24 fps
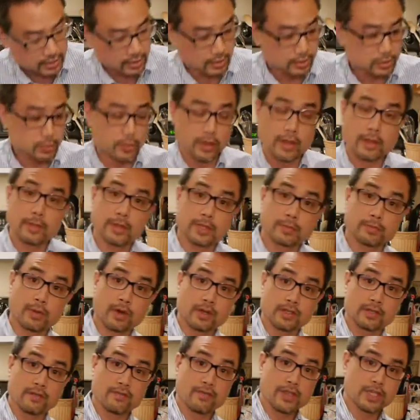So it's one of the best
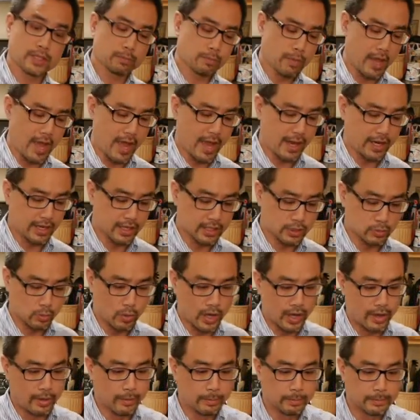parts of this bag as
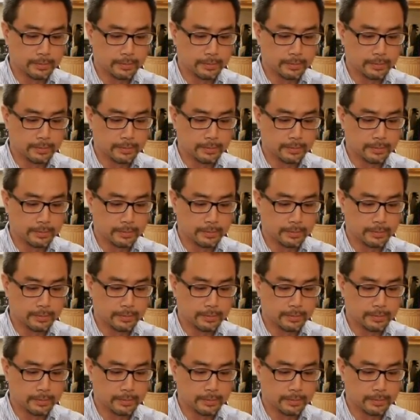well.